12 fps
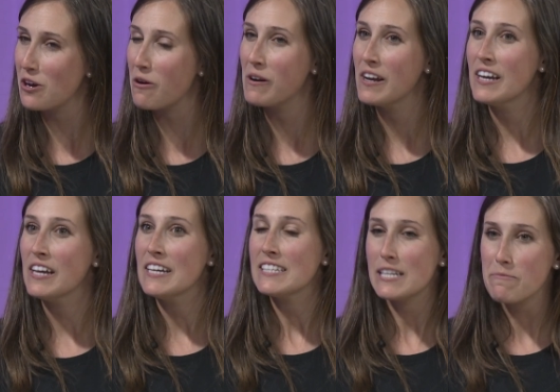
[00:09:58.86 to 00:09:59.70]
So,
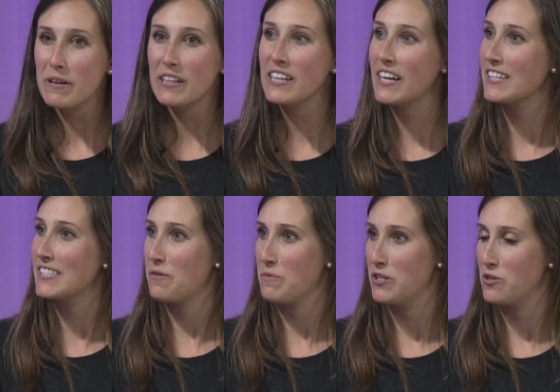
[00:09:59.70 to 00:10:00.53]
typically, like I
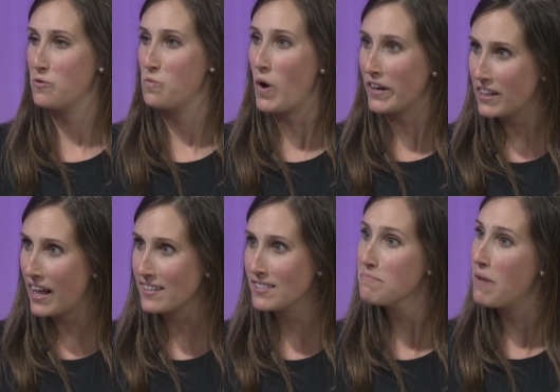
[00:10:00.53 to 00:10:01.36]
said, we do one
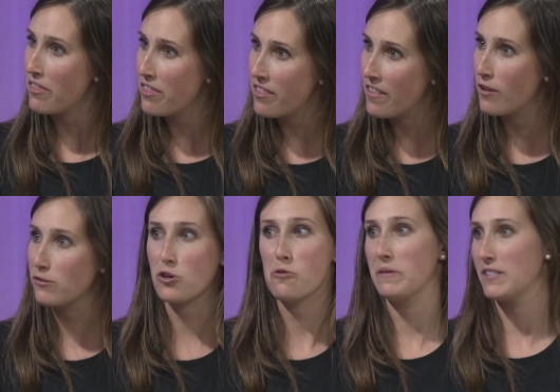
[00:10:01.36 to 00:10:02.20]
class a month, and
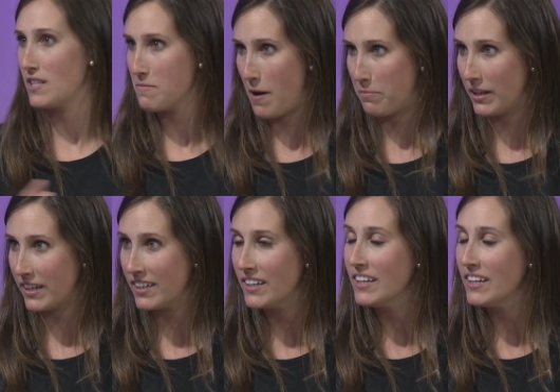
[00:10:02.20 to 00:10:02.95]
those are open to the public.